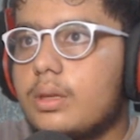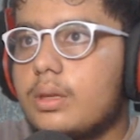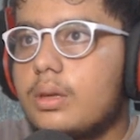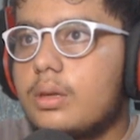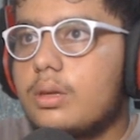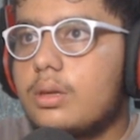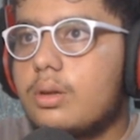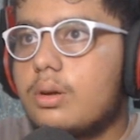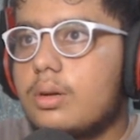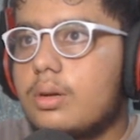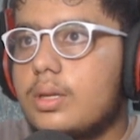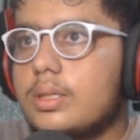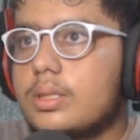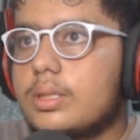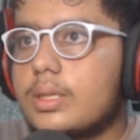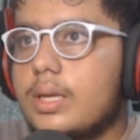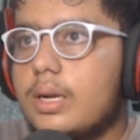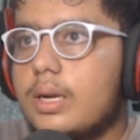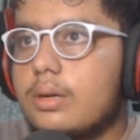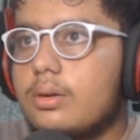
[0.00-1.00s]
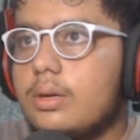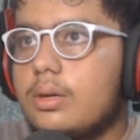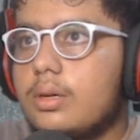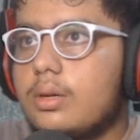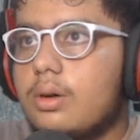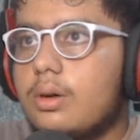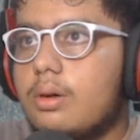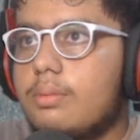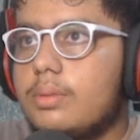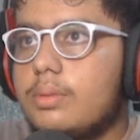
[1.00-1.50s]
now let's
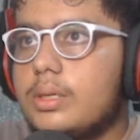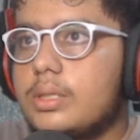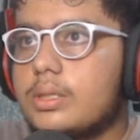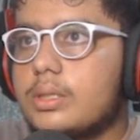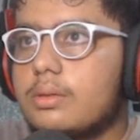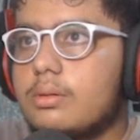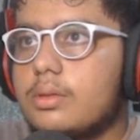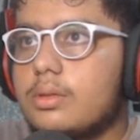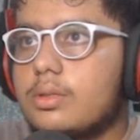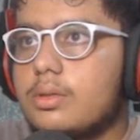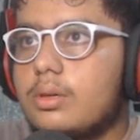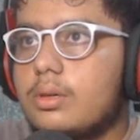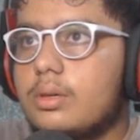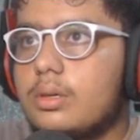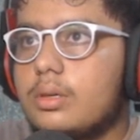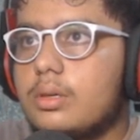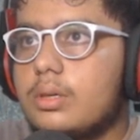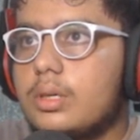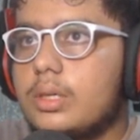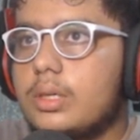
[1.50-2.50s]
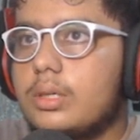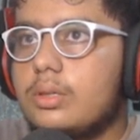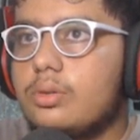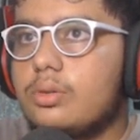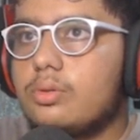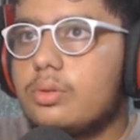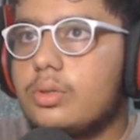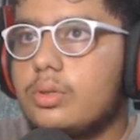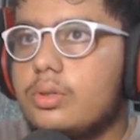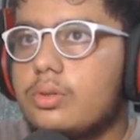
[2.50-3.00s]
calculate how many squares are in
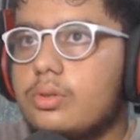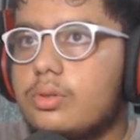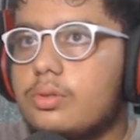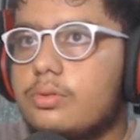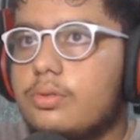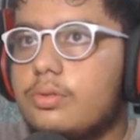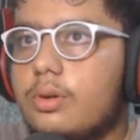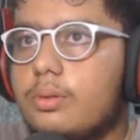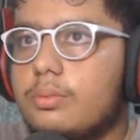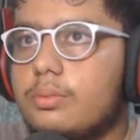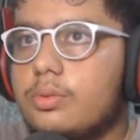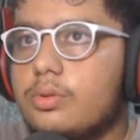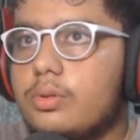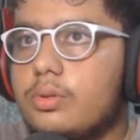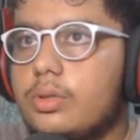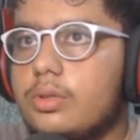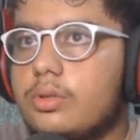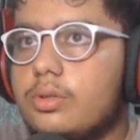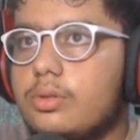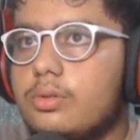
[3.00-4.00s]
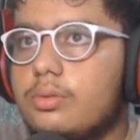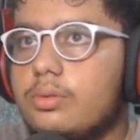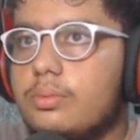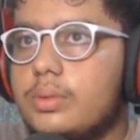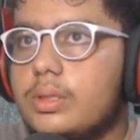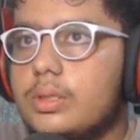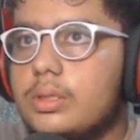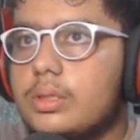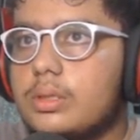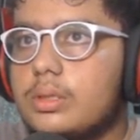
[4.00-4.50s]
2 into 2 form. 2 into 2
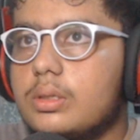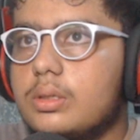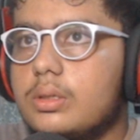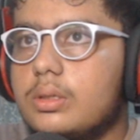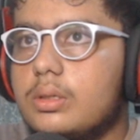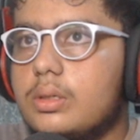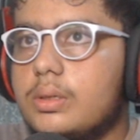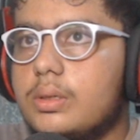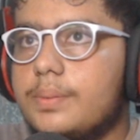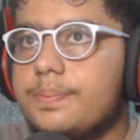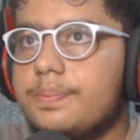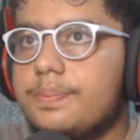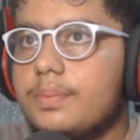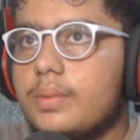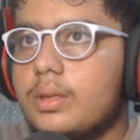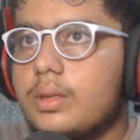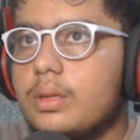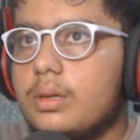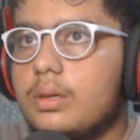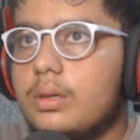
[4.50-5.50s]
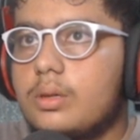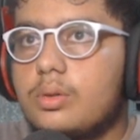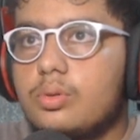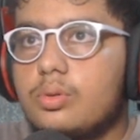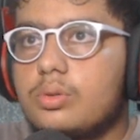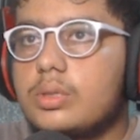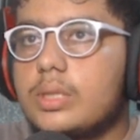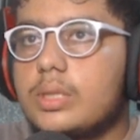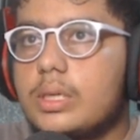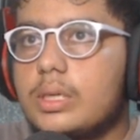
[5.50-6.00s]
means
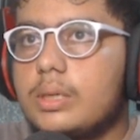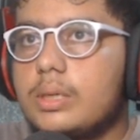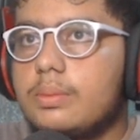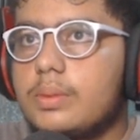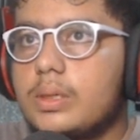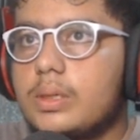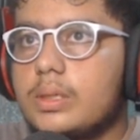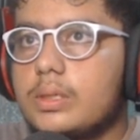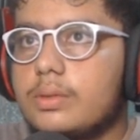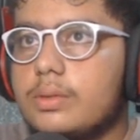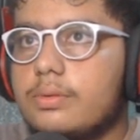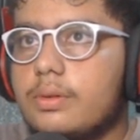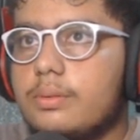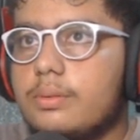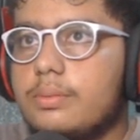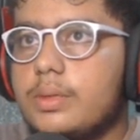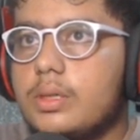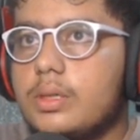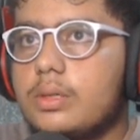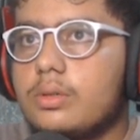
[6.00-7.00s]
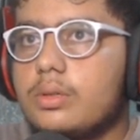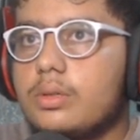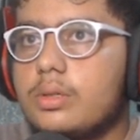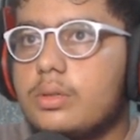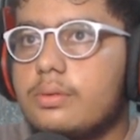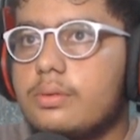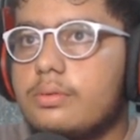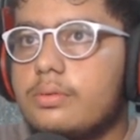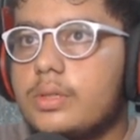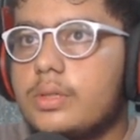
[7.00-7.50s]
2 centimeters from here to
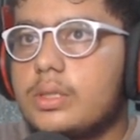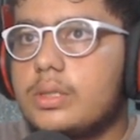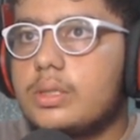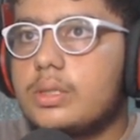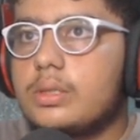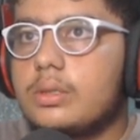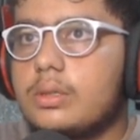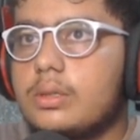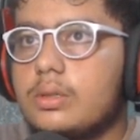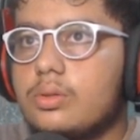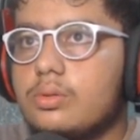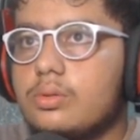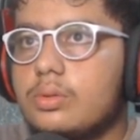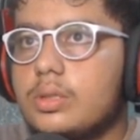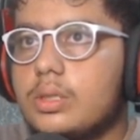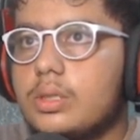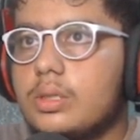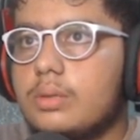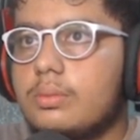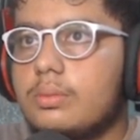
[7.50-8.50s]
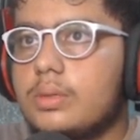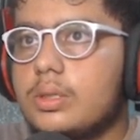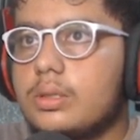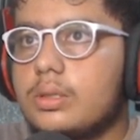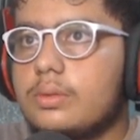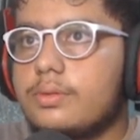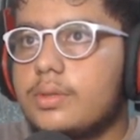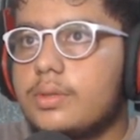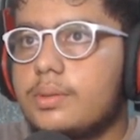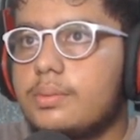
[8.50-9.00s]
here, 2
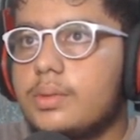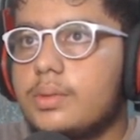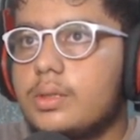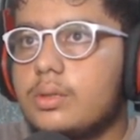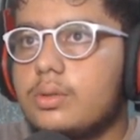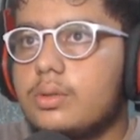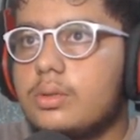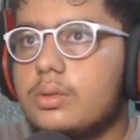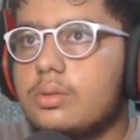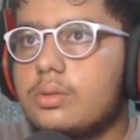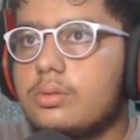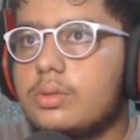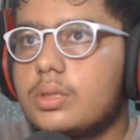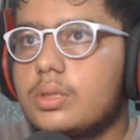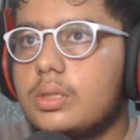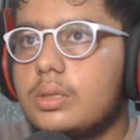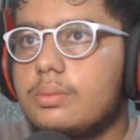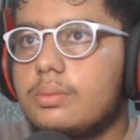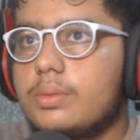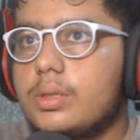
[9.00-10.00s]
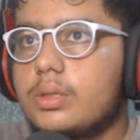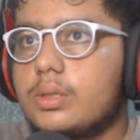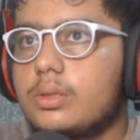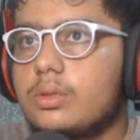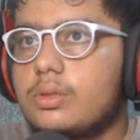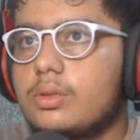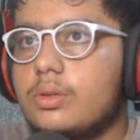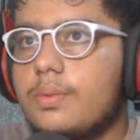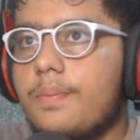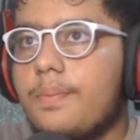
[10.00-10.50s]
centimeters from here to here, 2 centimeters.
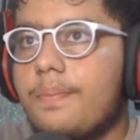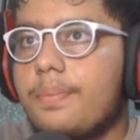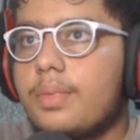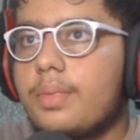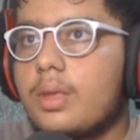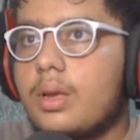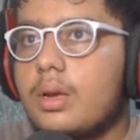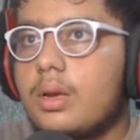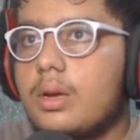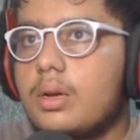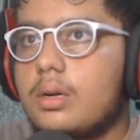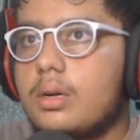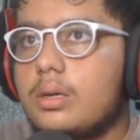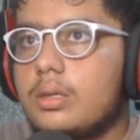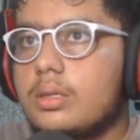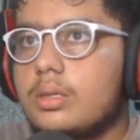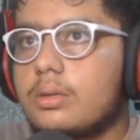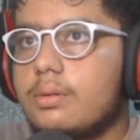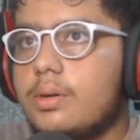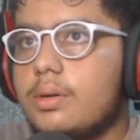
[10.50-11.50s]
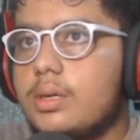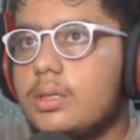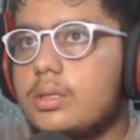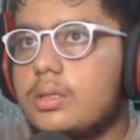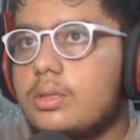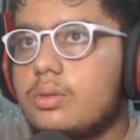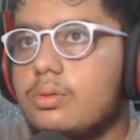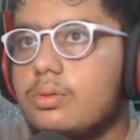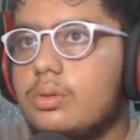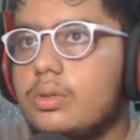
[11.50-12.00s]
So this square
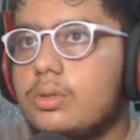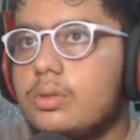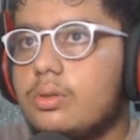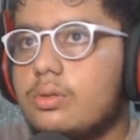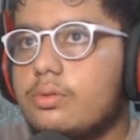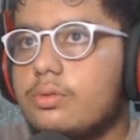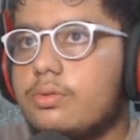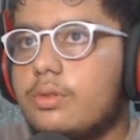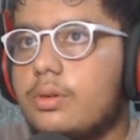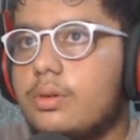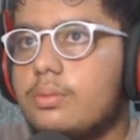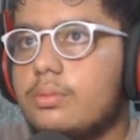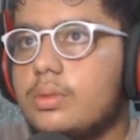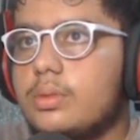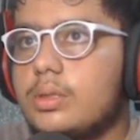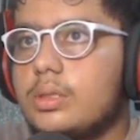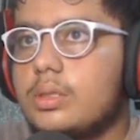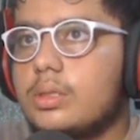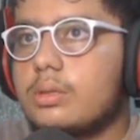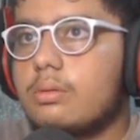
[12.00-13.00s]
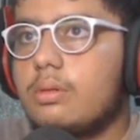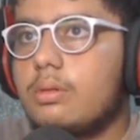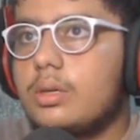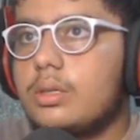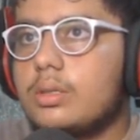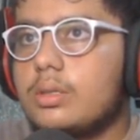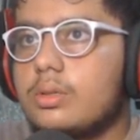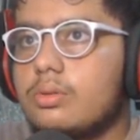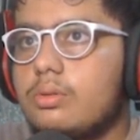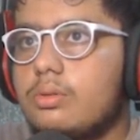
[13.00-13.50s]
is 2 into 2 form, this square
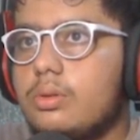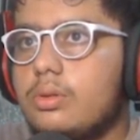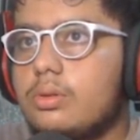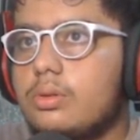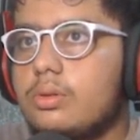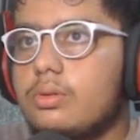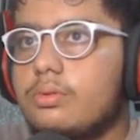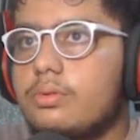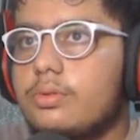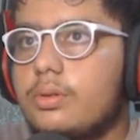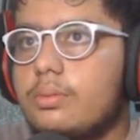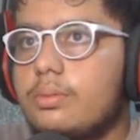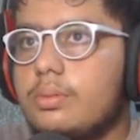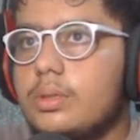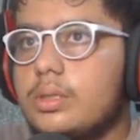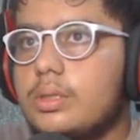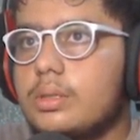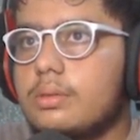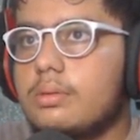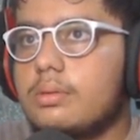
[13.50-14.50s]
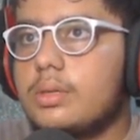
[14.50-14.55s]
is 2 into 2 form, this square